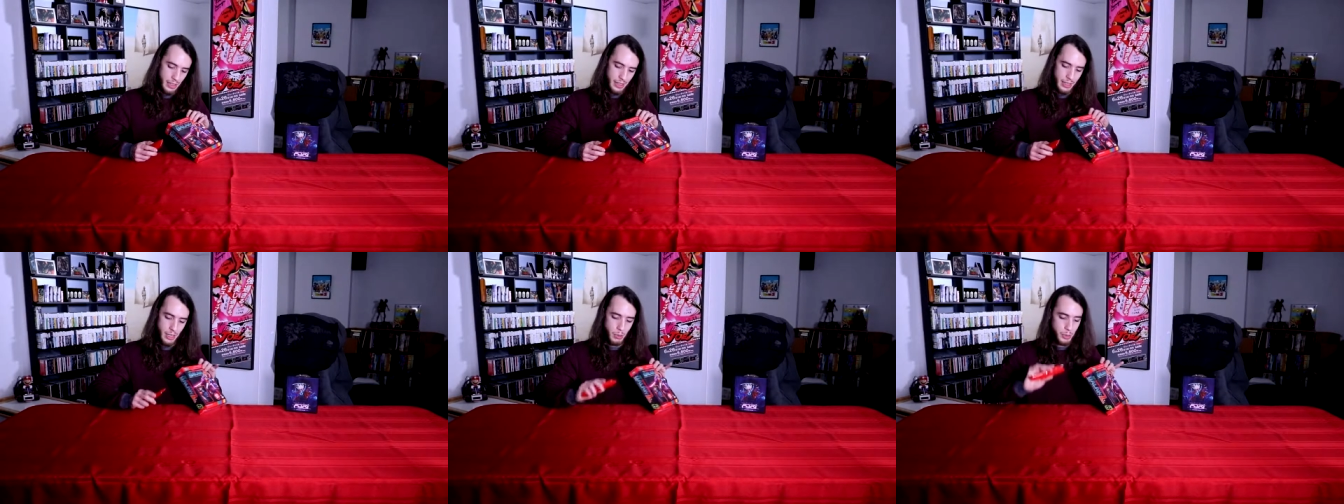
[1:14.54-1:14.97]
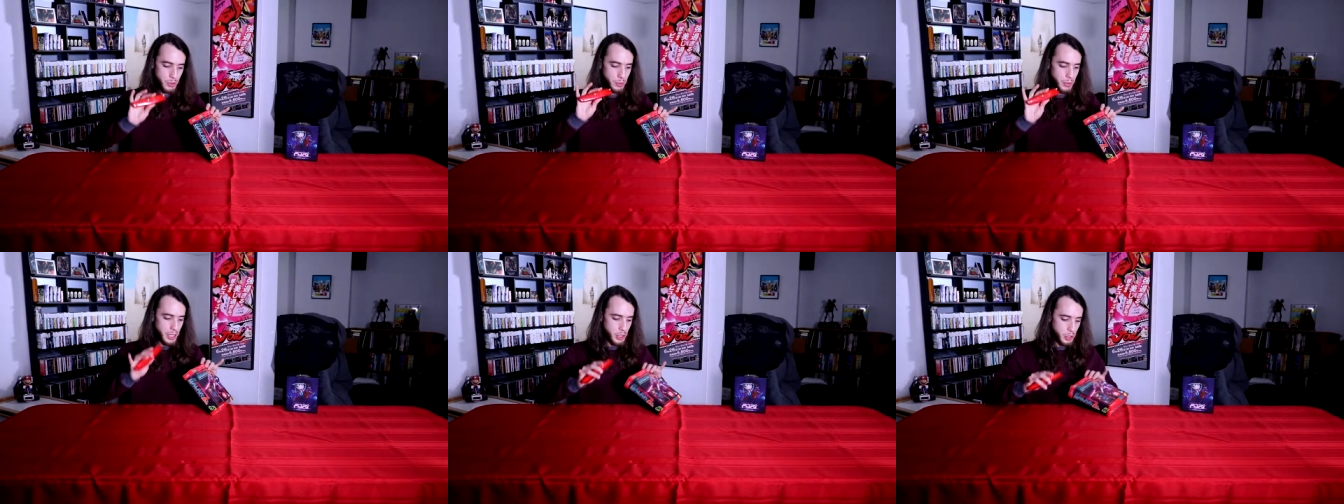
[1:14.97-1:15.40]
Now I'm
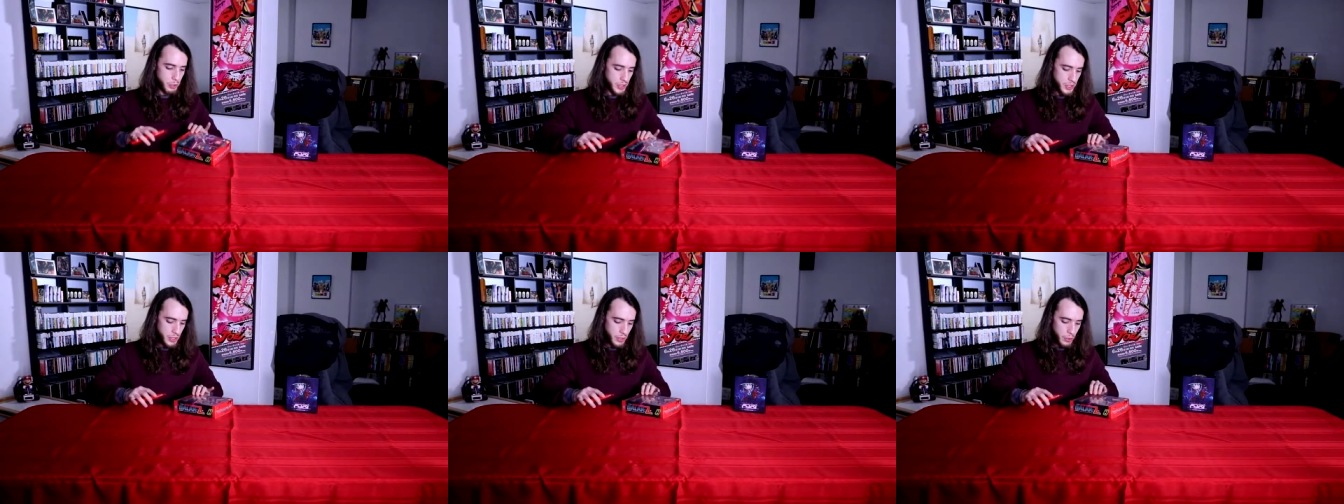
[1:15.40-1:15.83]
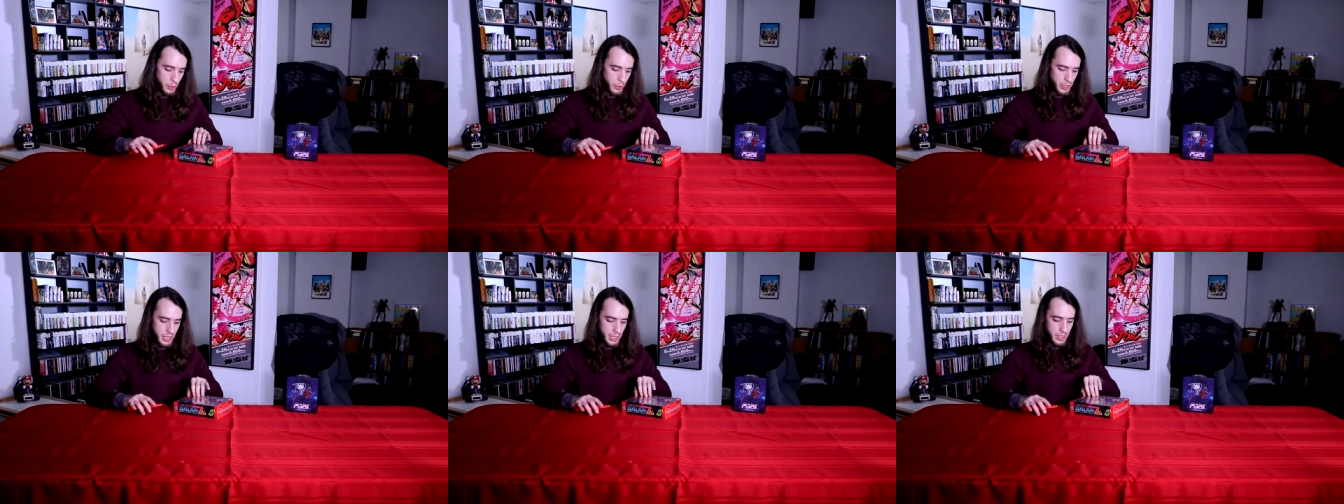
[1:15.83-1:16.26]
using my trusty
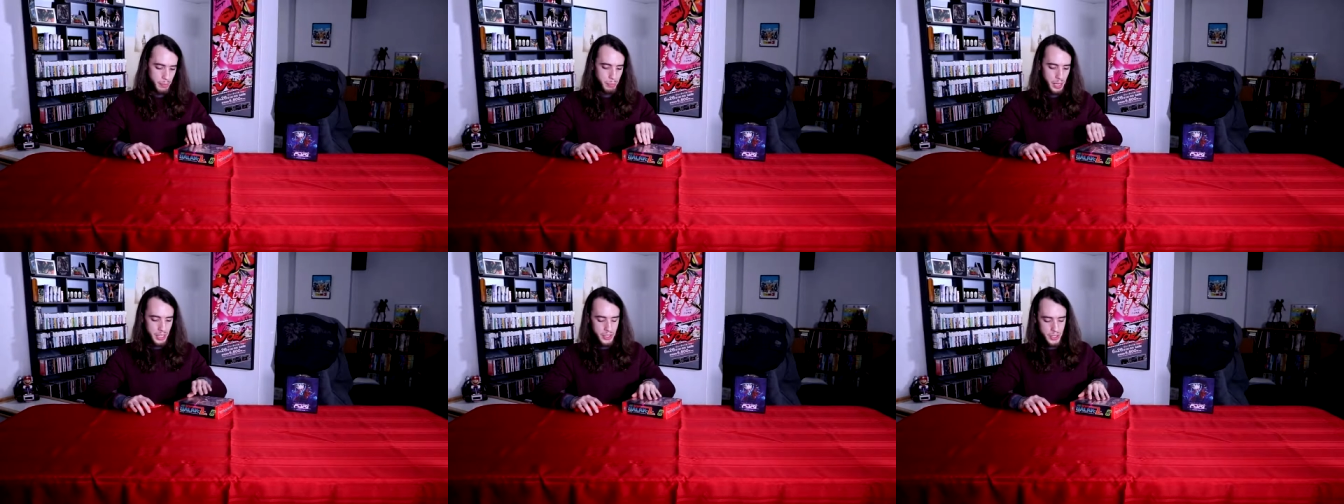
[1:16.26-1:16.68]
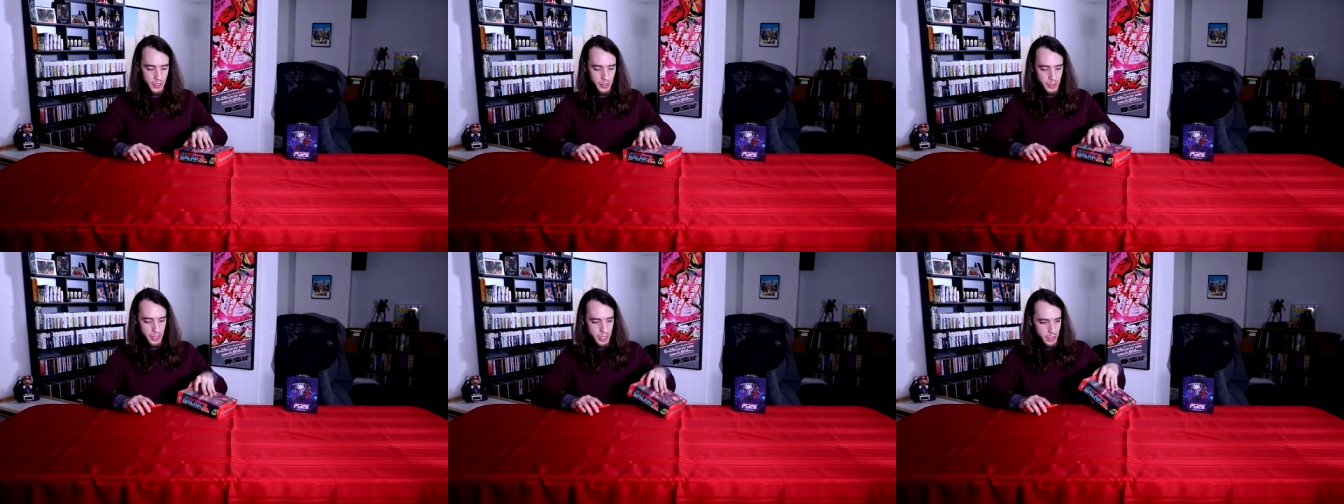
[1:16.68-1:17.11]
old box
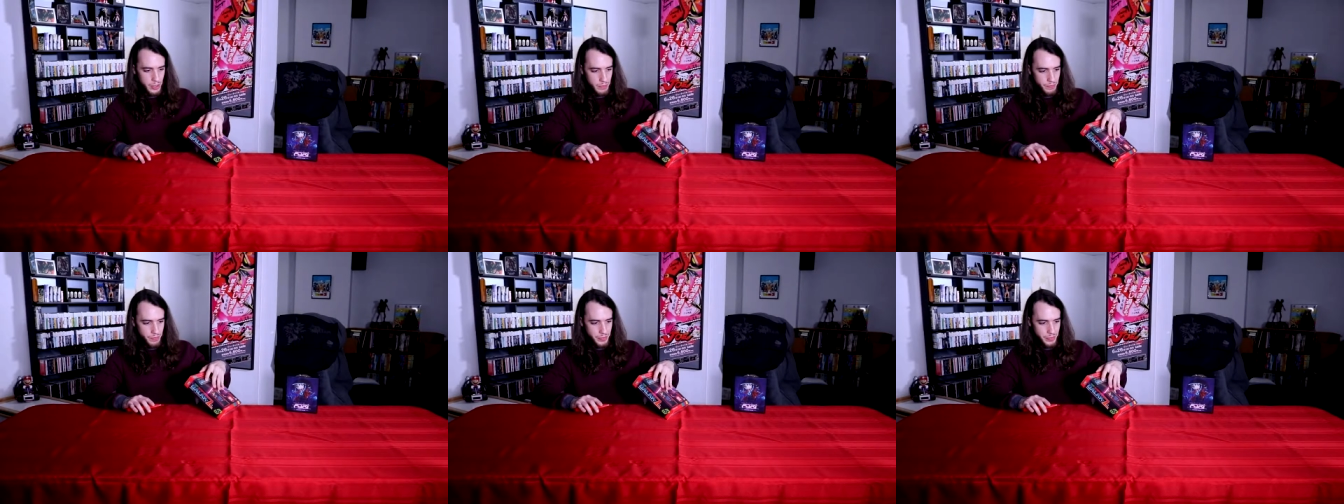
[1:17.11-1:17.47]
cutter here.